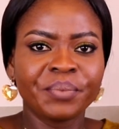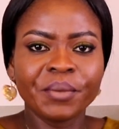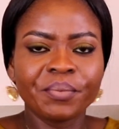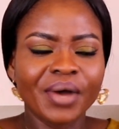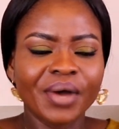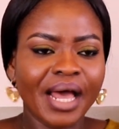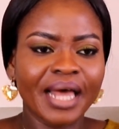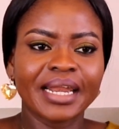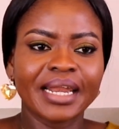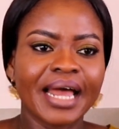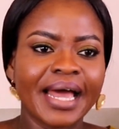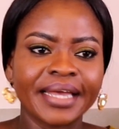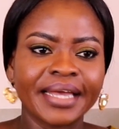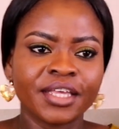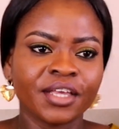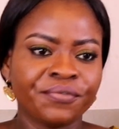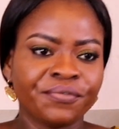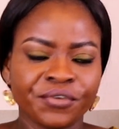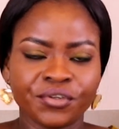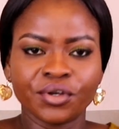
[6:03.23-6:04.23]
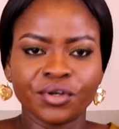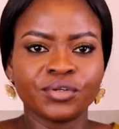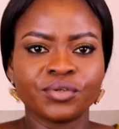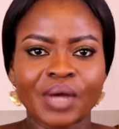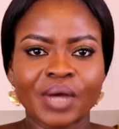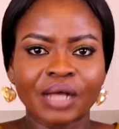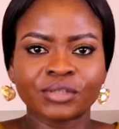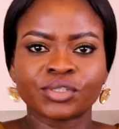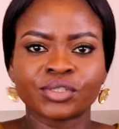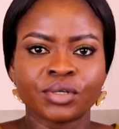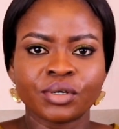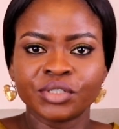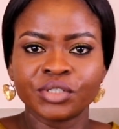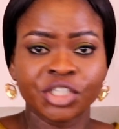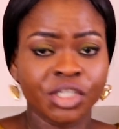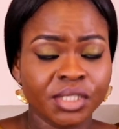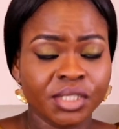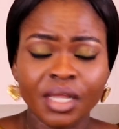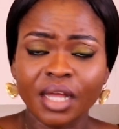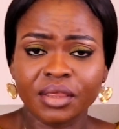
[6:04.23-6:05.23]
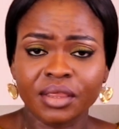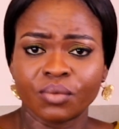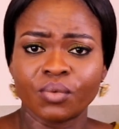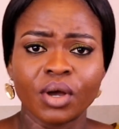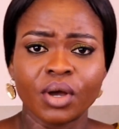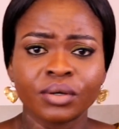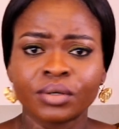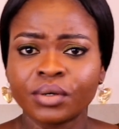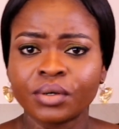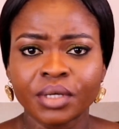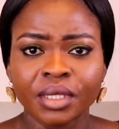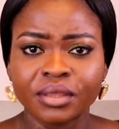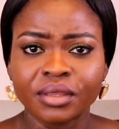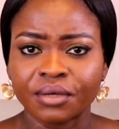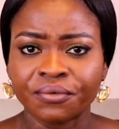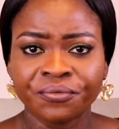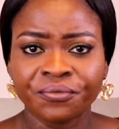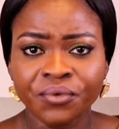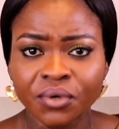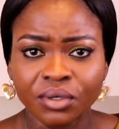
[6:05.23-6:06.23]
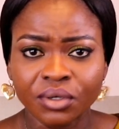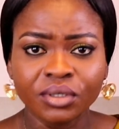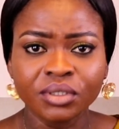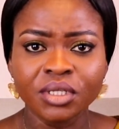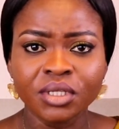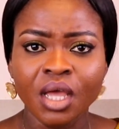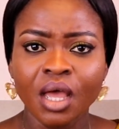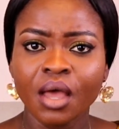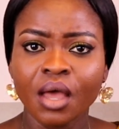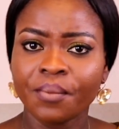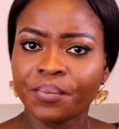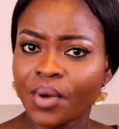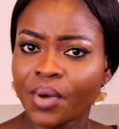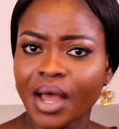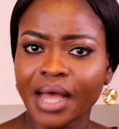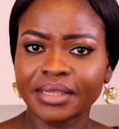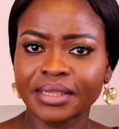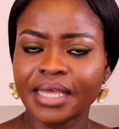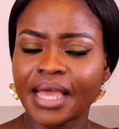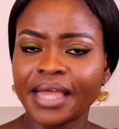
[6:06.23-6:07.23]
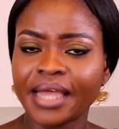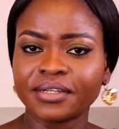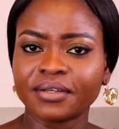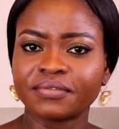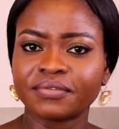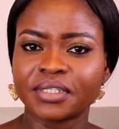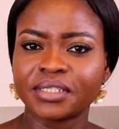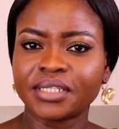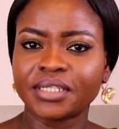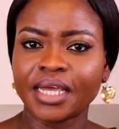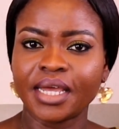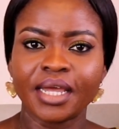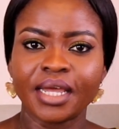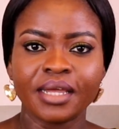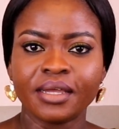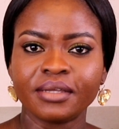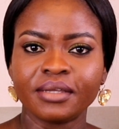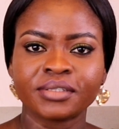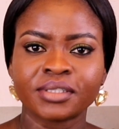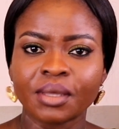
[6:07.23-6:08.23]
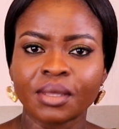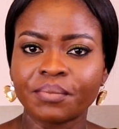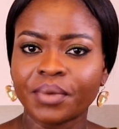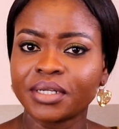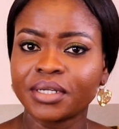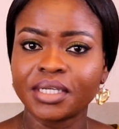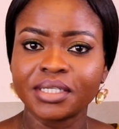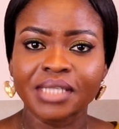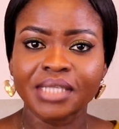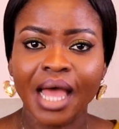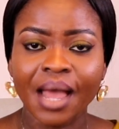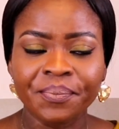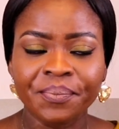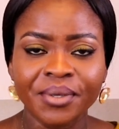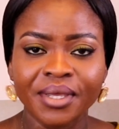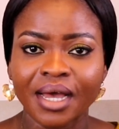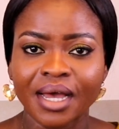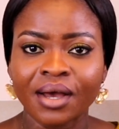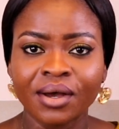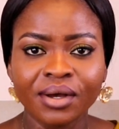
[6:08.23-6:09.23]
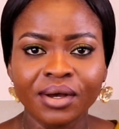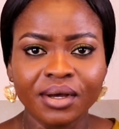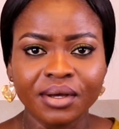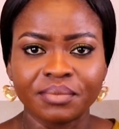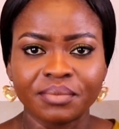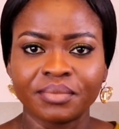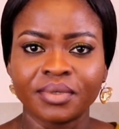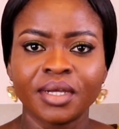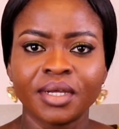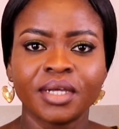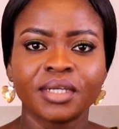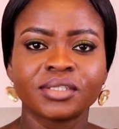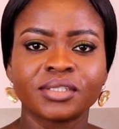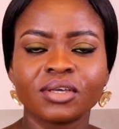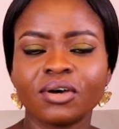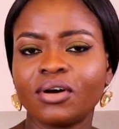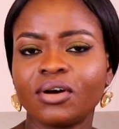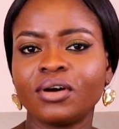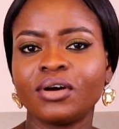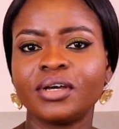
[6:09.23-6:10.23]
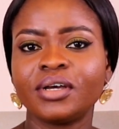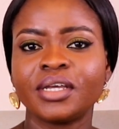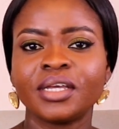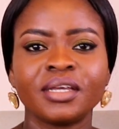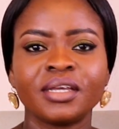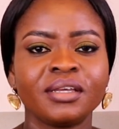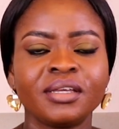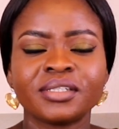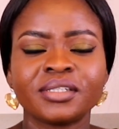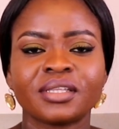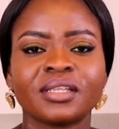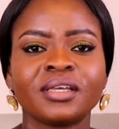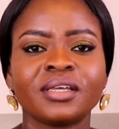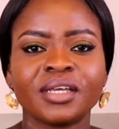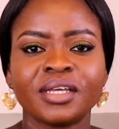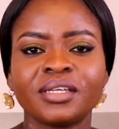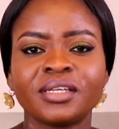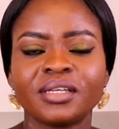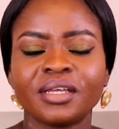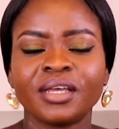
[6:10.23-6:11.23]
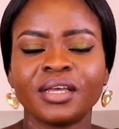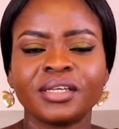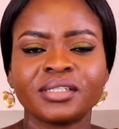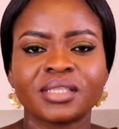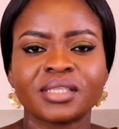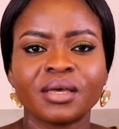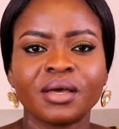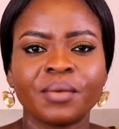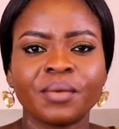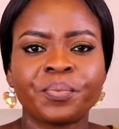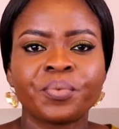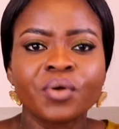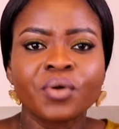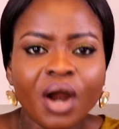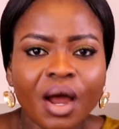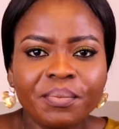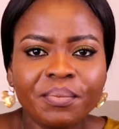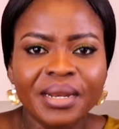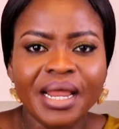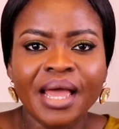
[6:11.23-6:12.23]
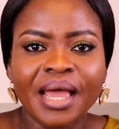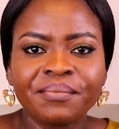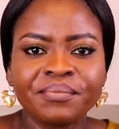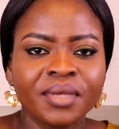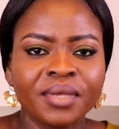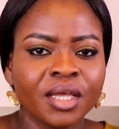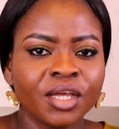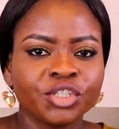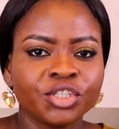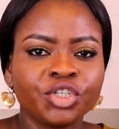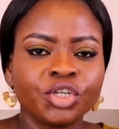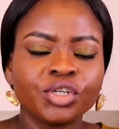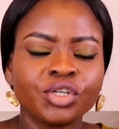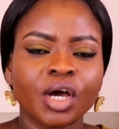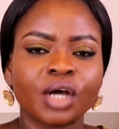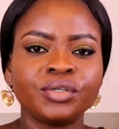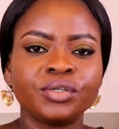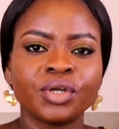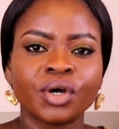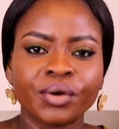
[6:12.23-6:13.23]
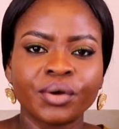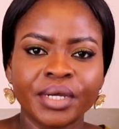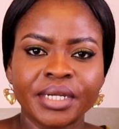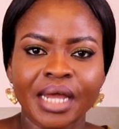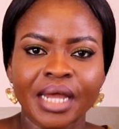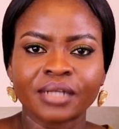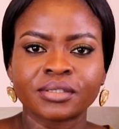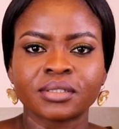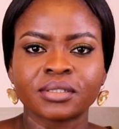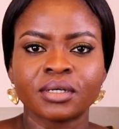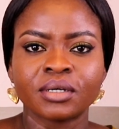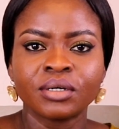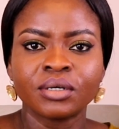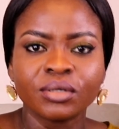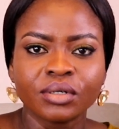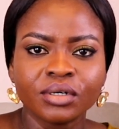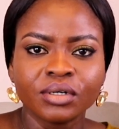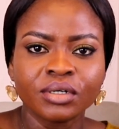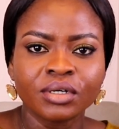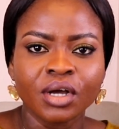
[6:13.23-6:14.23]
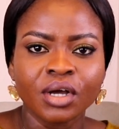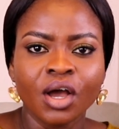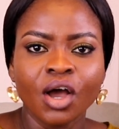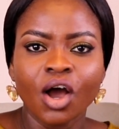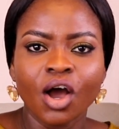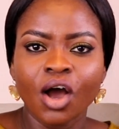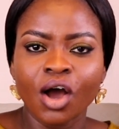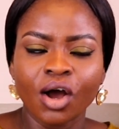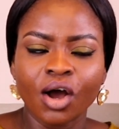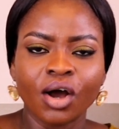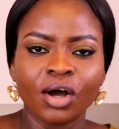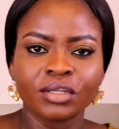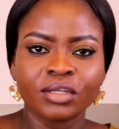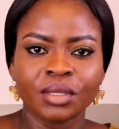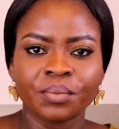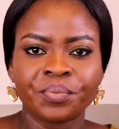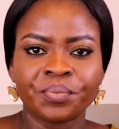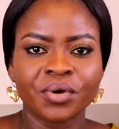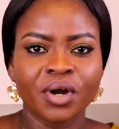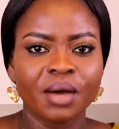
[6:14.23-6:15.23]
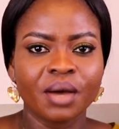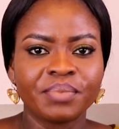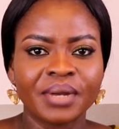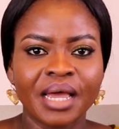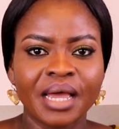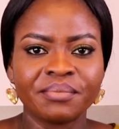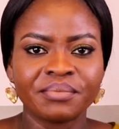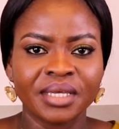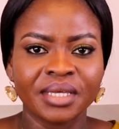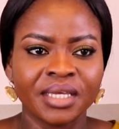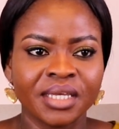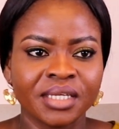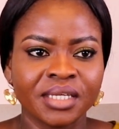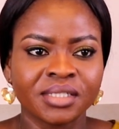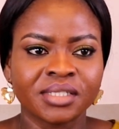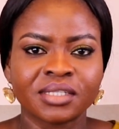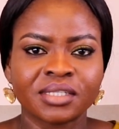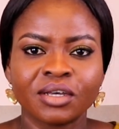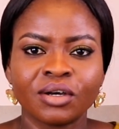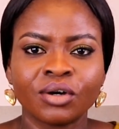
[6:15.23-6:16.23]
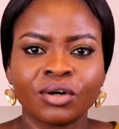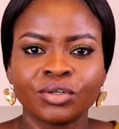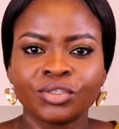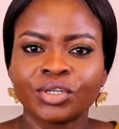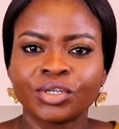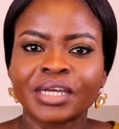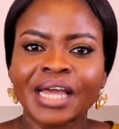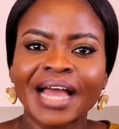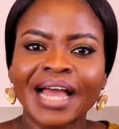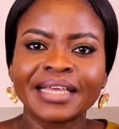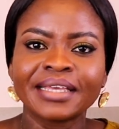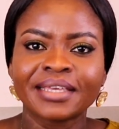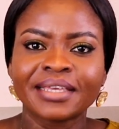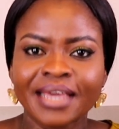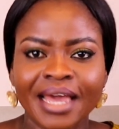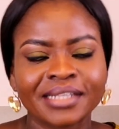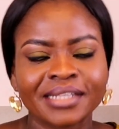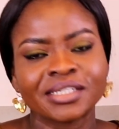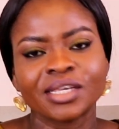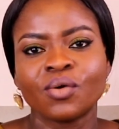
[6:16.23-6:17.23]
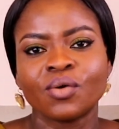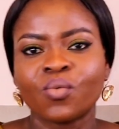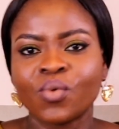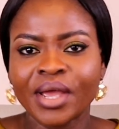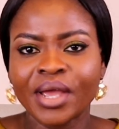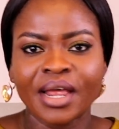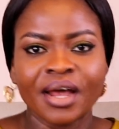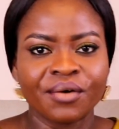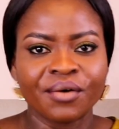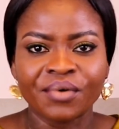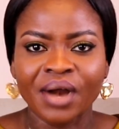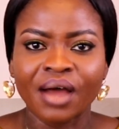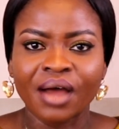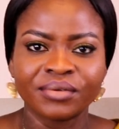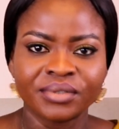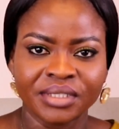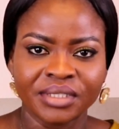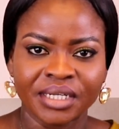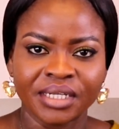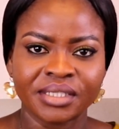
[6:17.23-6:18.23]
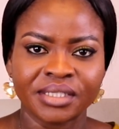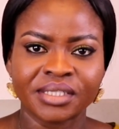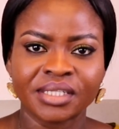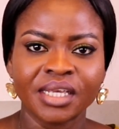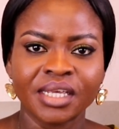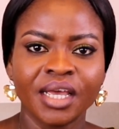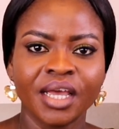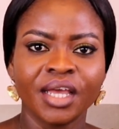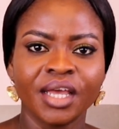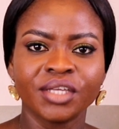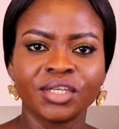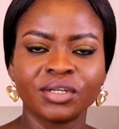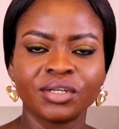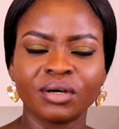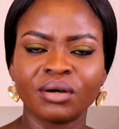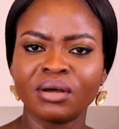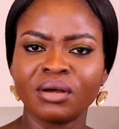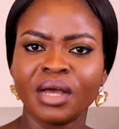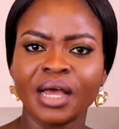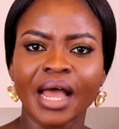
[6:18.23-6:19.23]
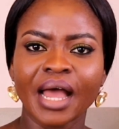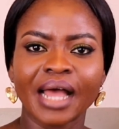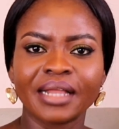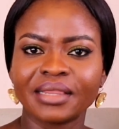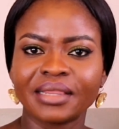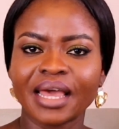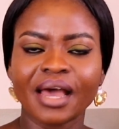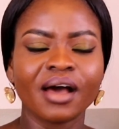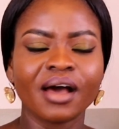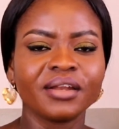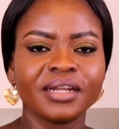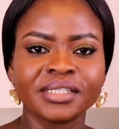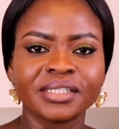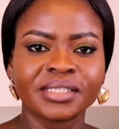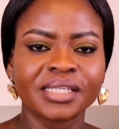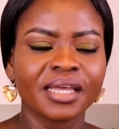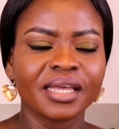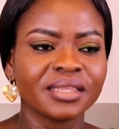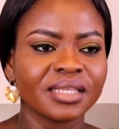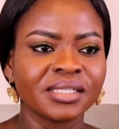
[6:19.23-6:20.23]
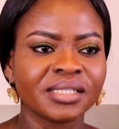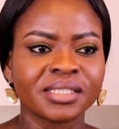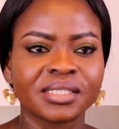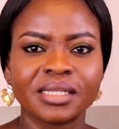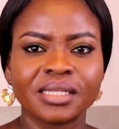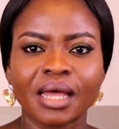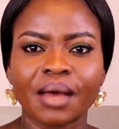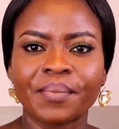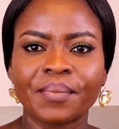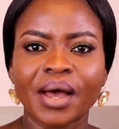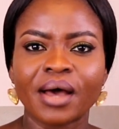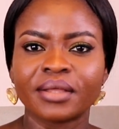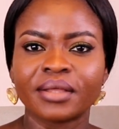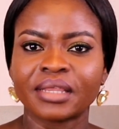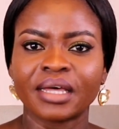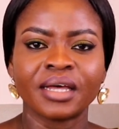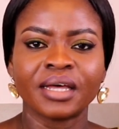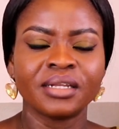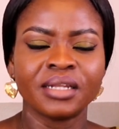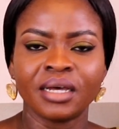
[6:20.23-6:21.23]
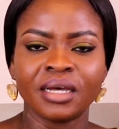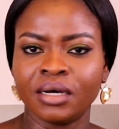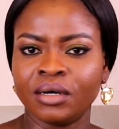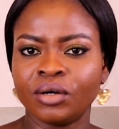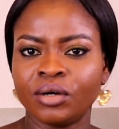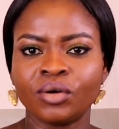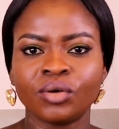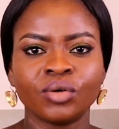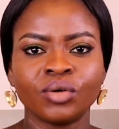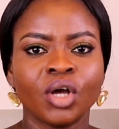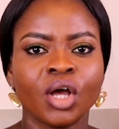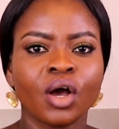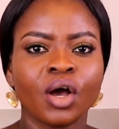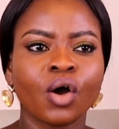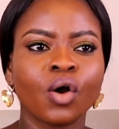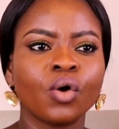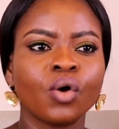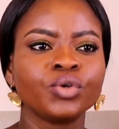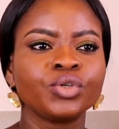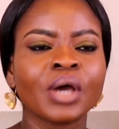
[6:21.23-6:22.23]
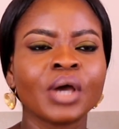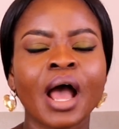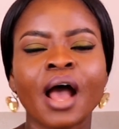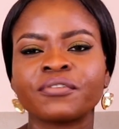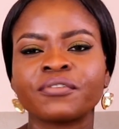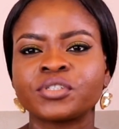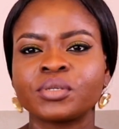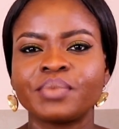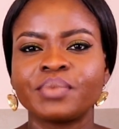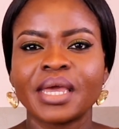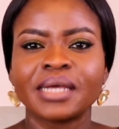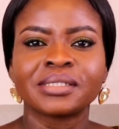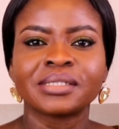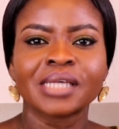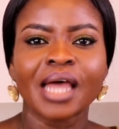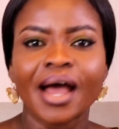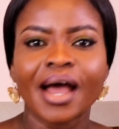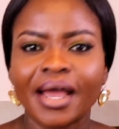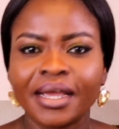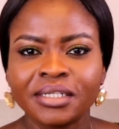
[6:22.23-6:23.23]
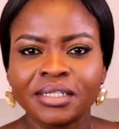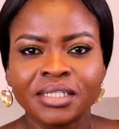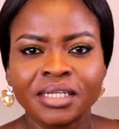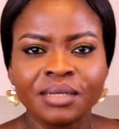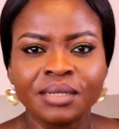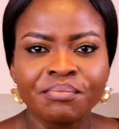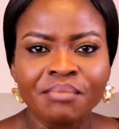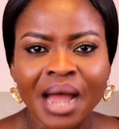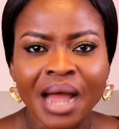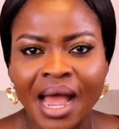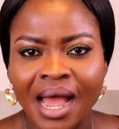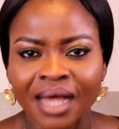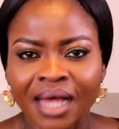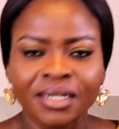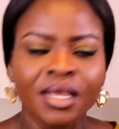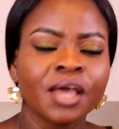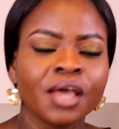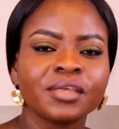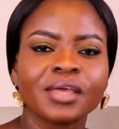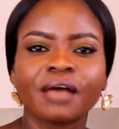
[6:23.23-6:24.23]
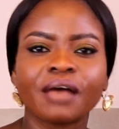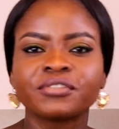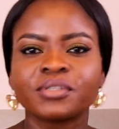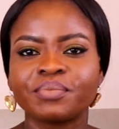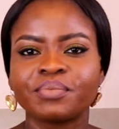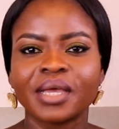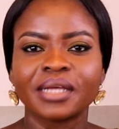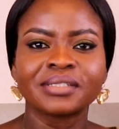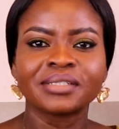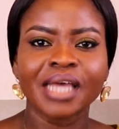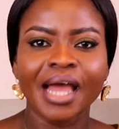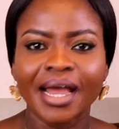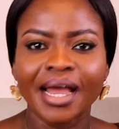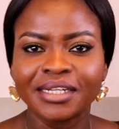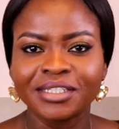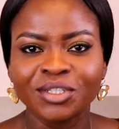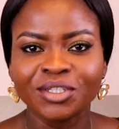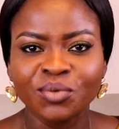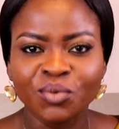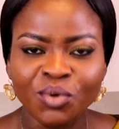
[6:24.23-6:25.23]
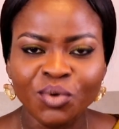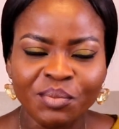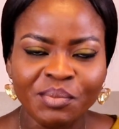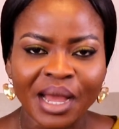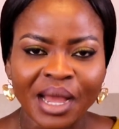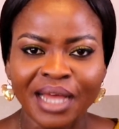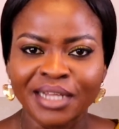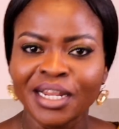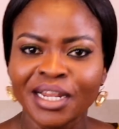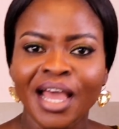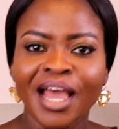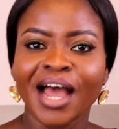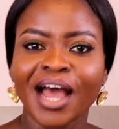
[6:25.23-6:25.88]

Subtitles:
people are like, if you don't know how to cook, she's not the one cooking the food, but at the end of the day, somebody is happy at home. So is the problem you not knowing how to cook, or the problem is, oh, you can't get a way around it, you know? And they're always saying this thing about that, oh, you have to be a tidy man, you have to be a tidy woman.